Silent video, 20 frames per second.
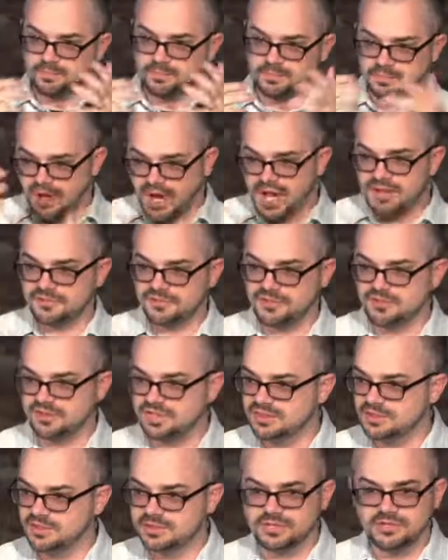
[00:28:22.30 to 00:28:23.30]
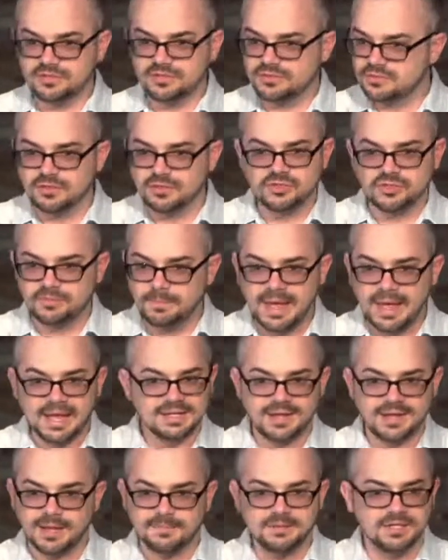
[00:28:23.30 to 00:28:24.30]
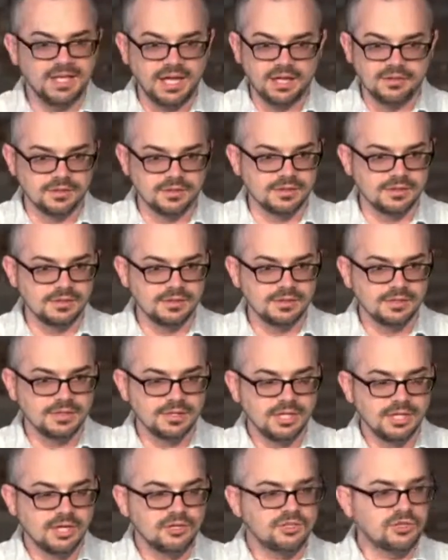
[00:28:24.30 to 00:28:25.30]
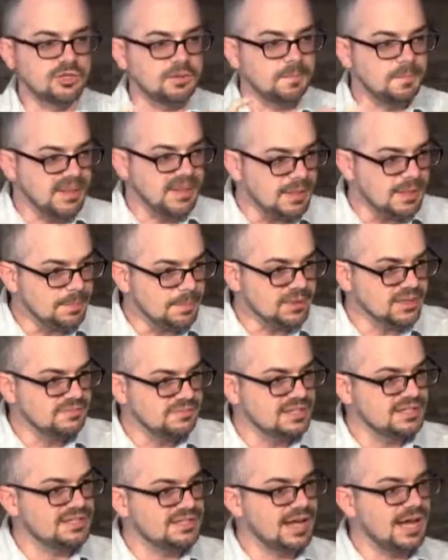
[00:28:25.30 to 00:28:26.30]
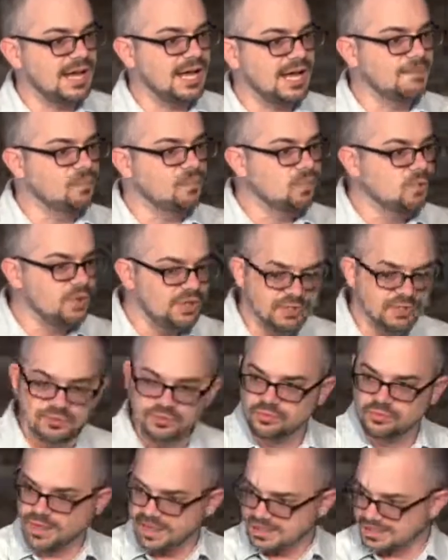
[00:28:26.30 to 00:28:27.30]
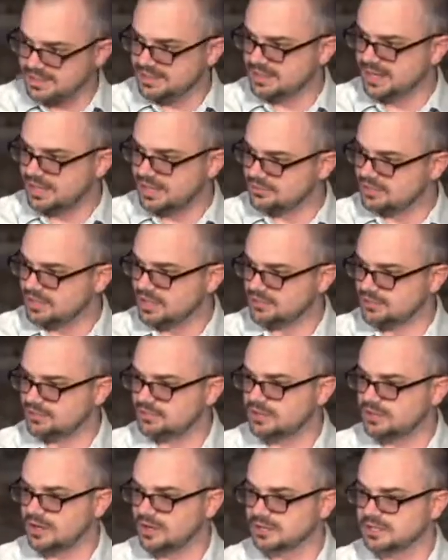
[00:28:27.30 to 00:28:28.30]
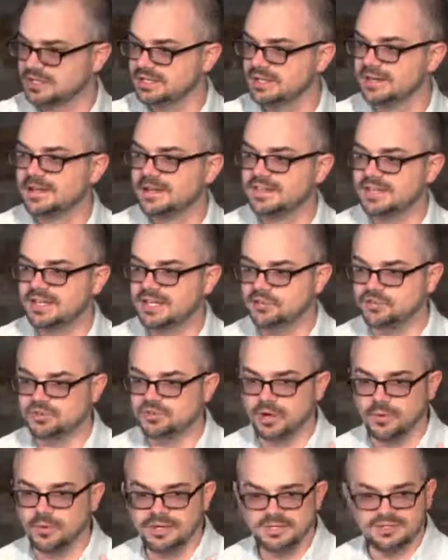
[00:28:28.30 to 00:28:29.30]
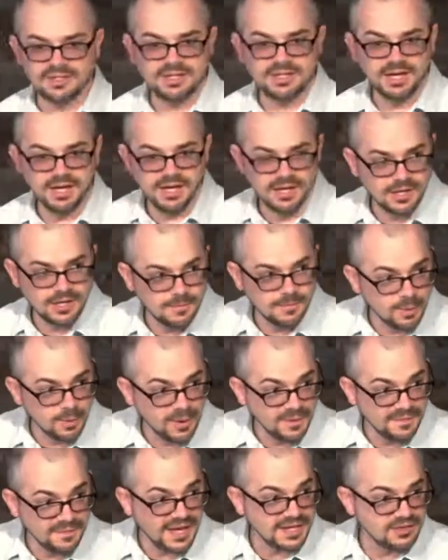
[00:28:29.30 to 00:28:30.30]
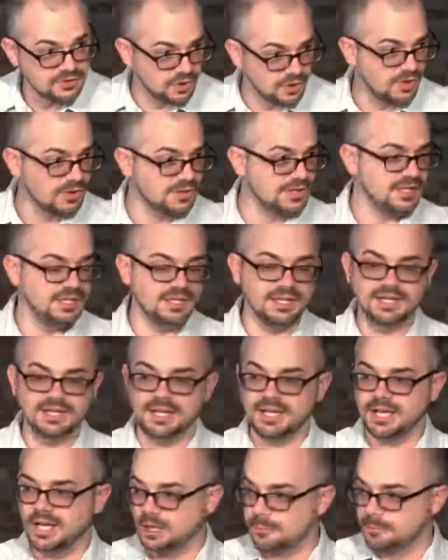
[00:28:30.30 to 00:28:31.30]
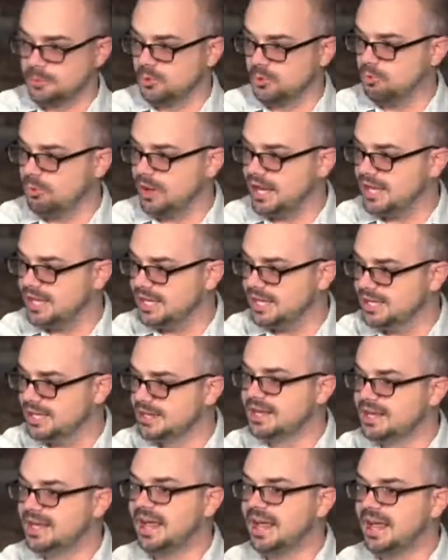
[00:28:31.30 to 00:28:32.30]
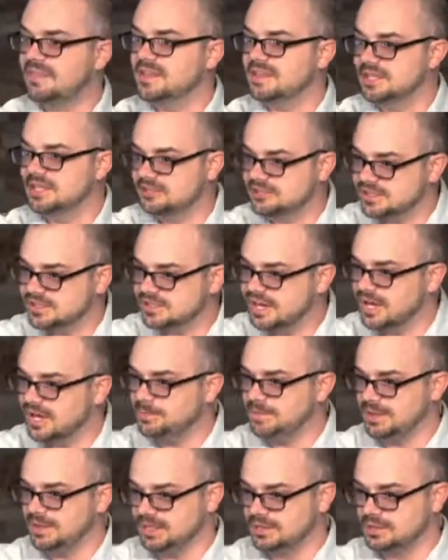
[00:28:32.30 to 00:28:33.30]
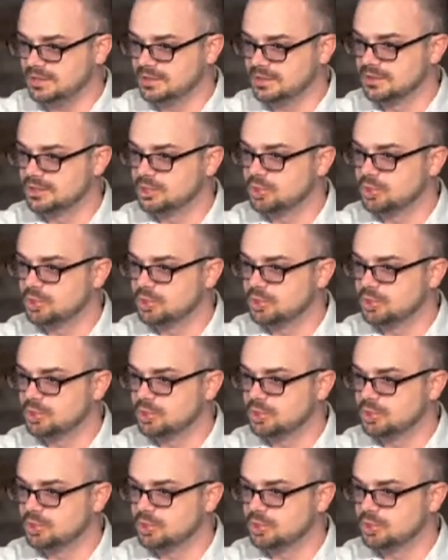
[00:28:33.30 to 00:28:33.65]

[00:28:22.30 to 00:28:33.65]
prophecy, they're smack dab together. So the people of the time wouldn't recognize necessarily that he's going to come on that donkey in a humble way, and then his coming